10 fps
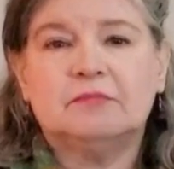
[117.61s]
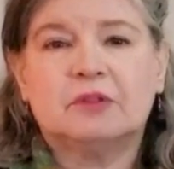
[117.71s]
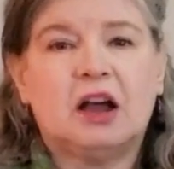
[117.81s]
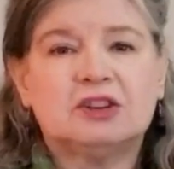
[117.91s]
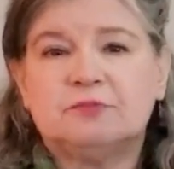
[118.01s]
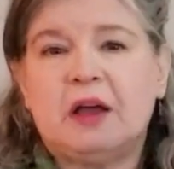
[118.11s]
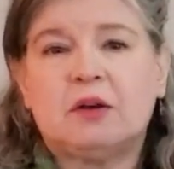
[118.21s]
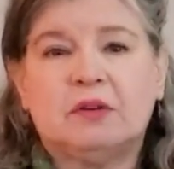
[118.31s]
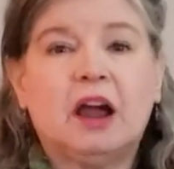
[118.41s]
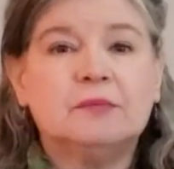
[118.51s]
gosh,
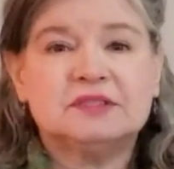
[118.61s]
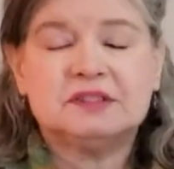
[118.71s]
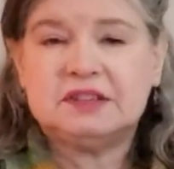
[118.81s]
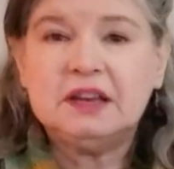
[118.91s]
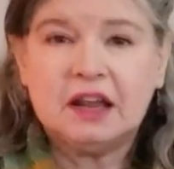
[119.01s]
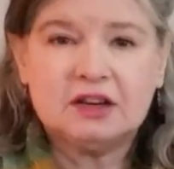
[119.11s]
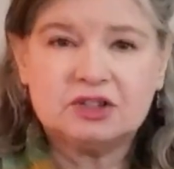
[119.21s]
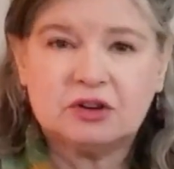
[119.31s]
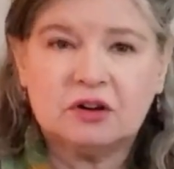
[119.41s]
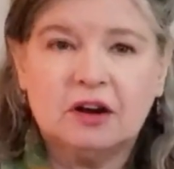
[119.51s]
back when I was a
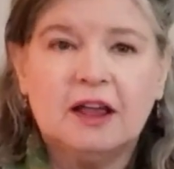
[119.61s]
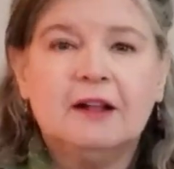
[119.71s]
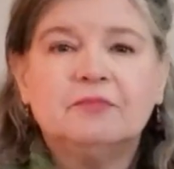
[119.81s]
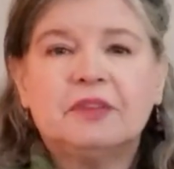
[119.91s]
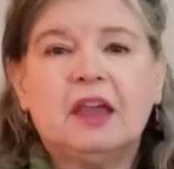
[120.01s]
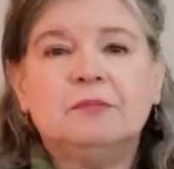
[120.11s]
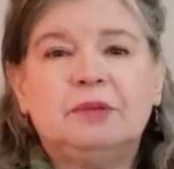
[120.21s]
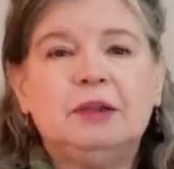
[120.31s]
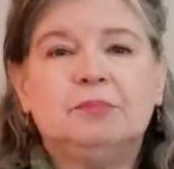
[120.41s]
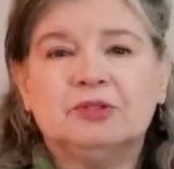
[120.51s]
teenager and
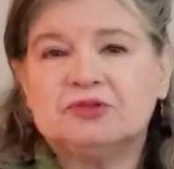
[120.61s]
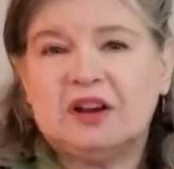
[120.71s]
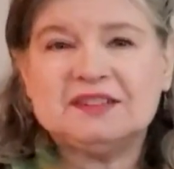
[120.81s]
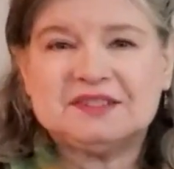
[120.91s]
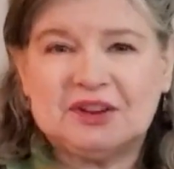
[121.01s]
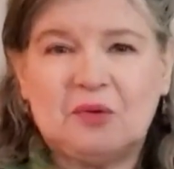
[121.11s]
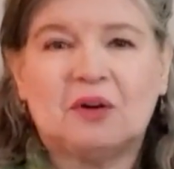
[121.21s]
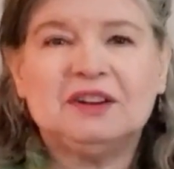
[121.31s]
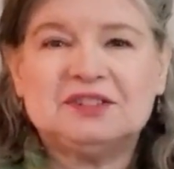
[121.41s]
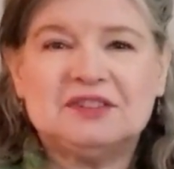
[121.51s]
people dressed
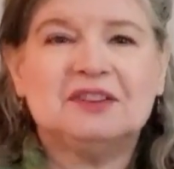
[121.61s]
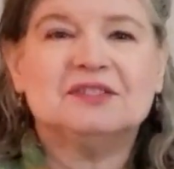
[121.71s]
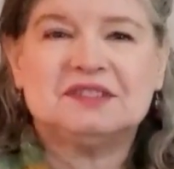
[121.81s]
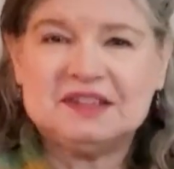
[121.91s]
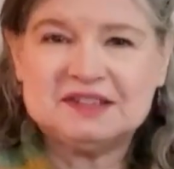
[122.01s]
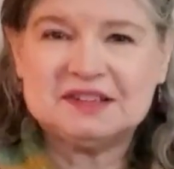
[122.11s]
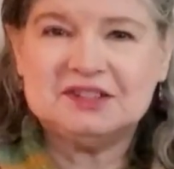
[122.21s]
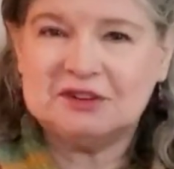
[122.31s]
according to their season.